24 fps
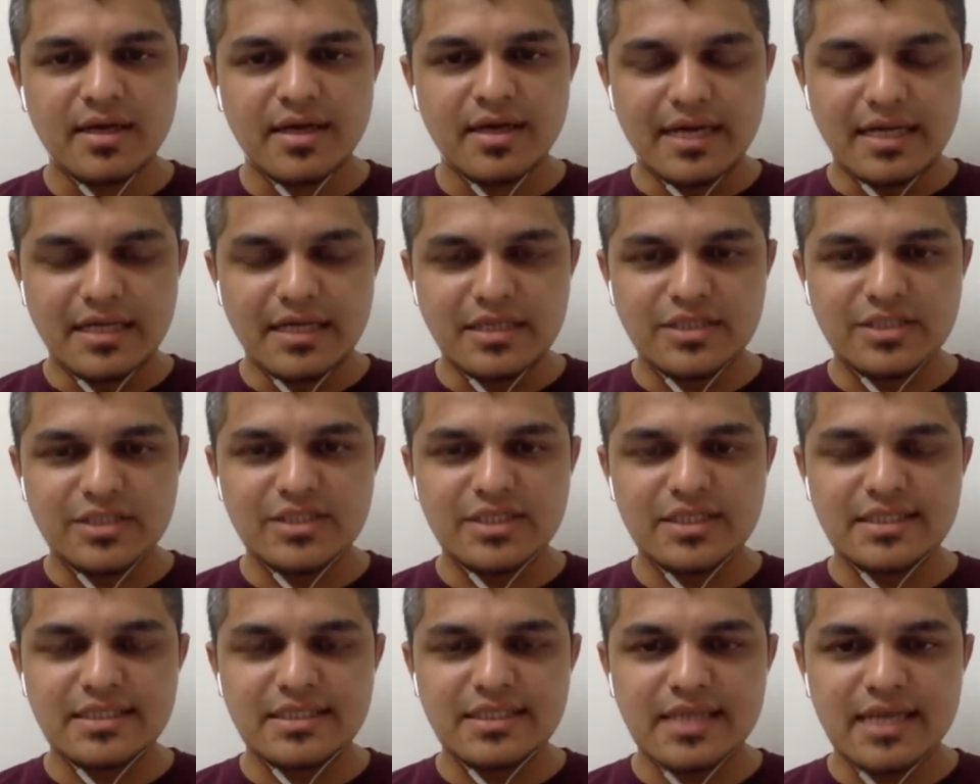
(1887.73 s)
It is
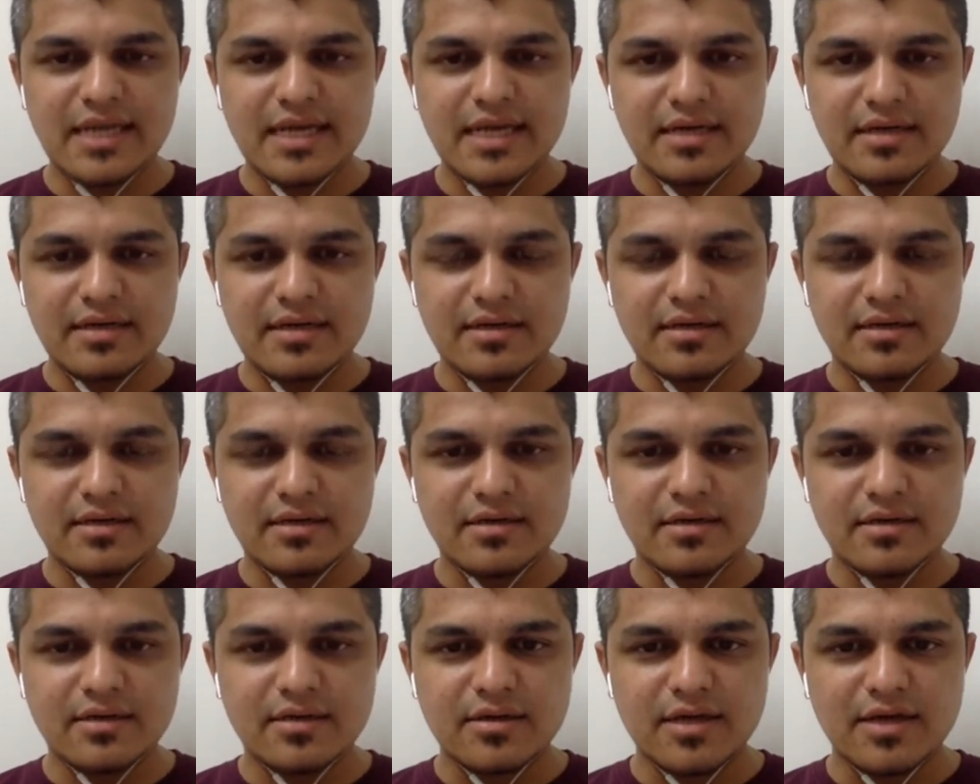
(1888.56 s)
just that
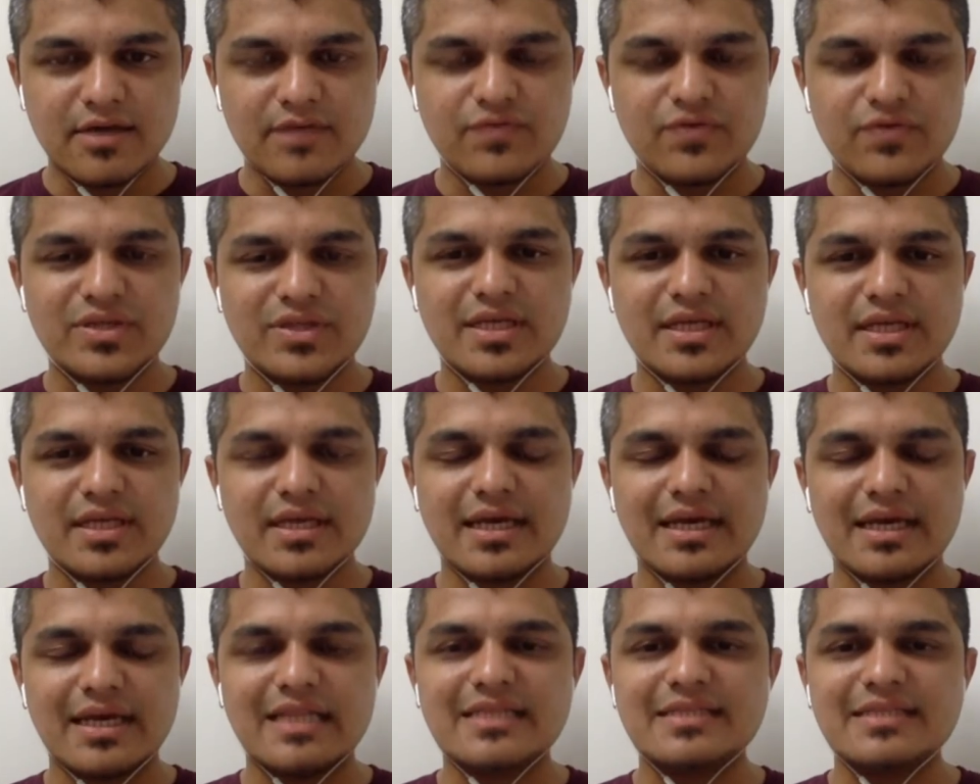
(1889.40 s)
everything
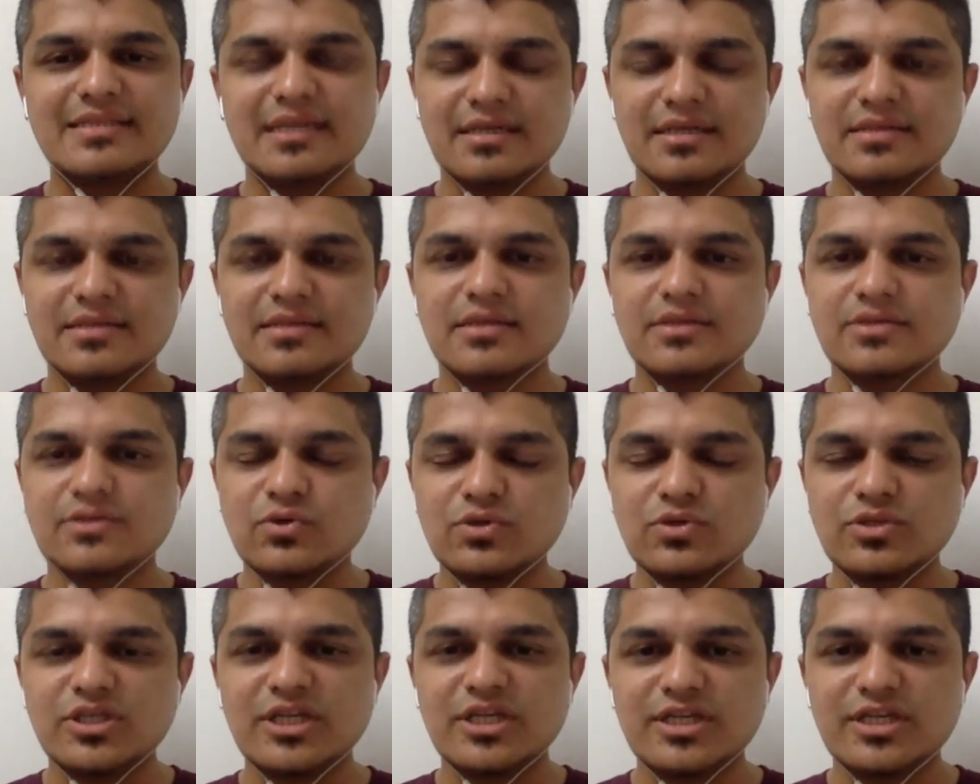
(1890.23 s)
else that is
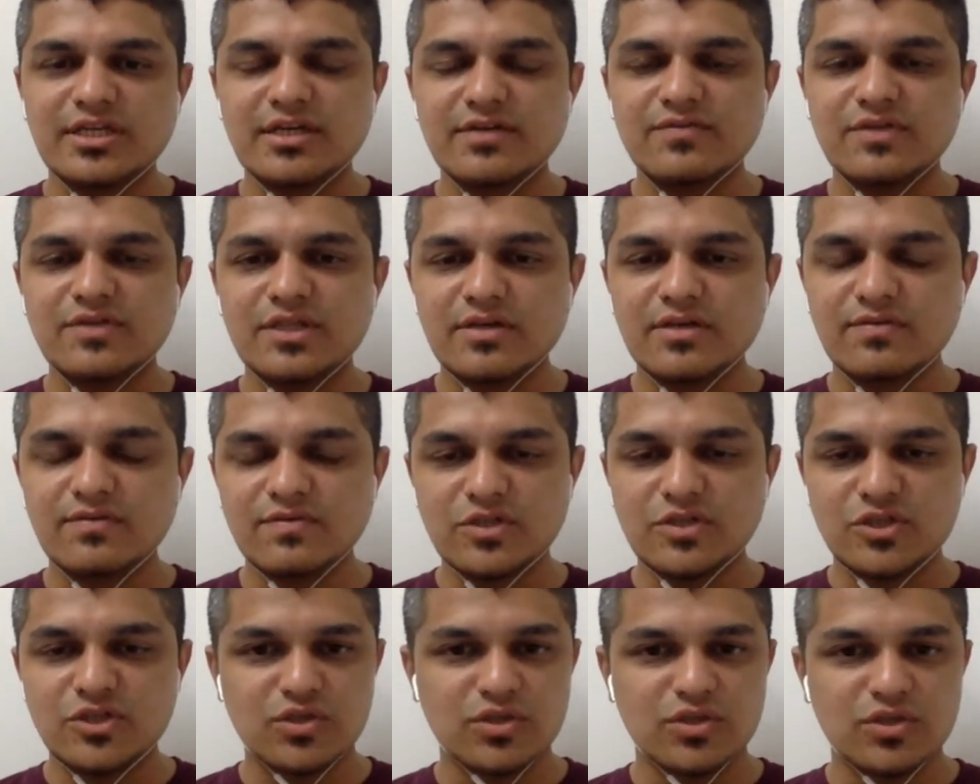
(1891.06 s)
associated with it,
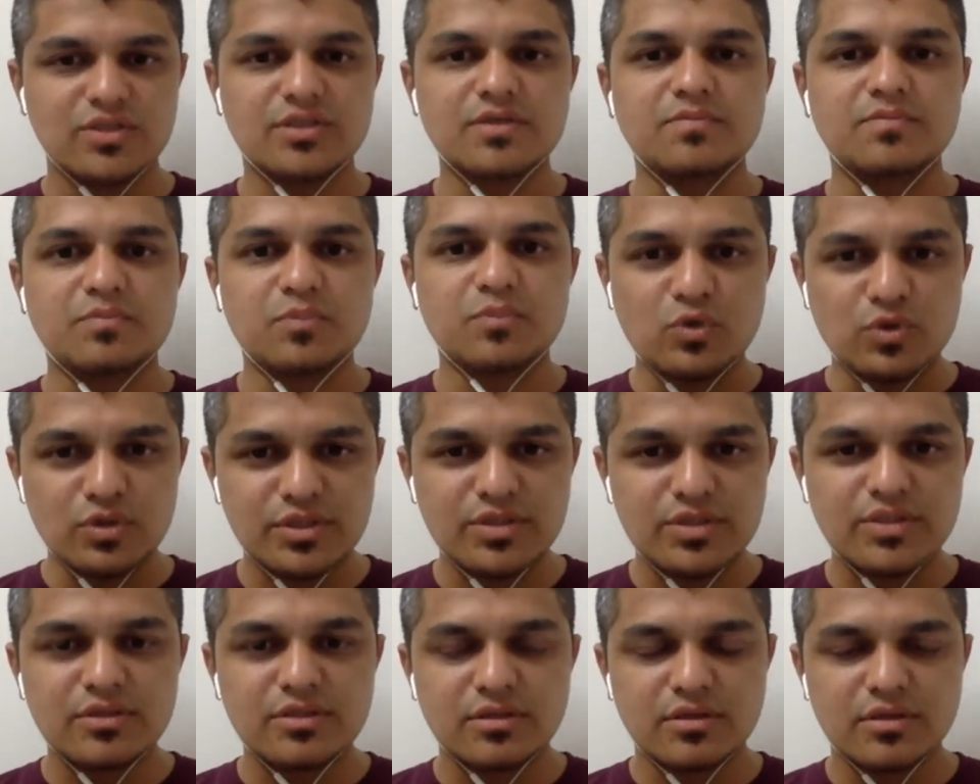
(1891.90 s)
which you're
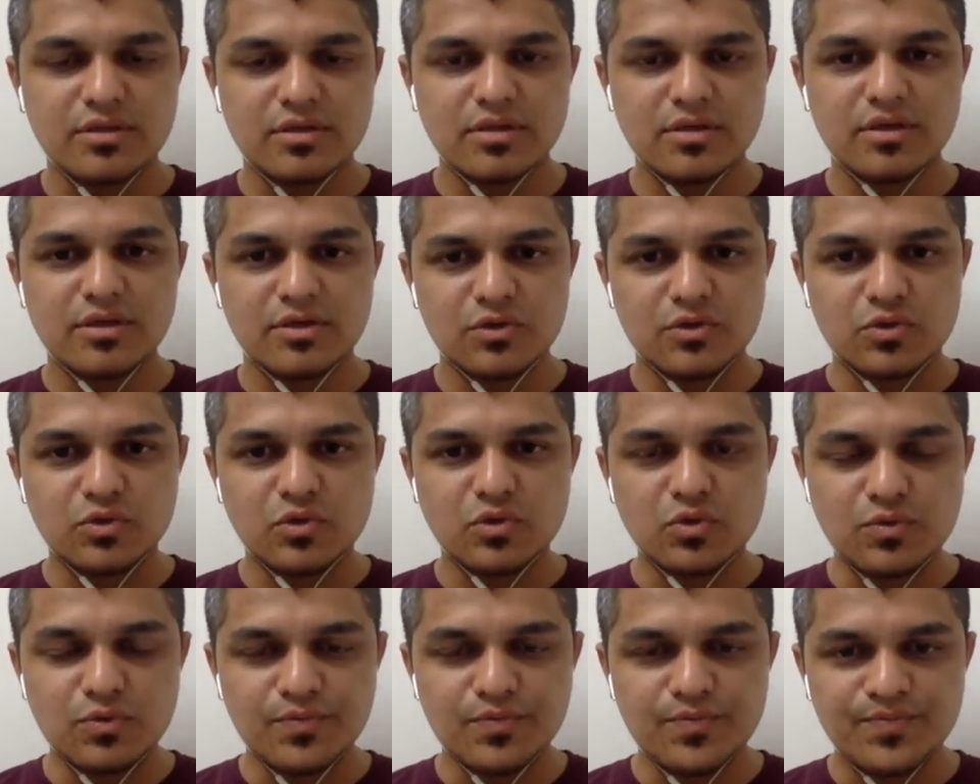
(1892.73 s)
supposed to do,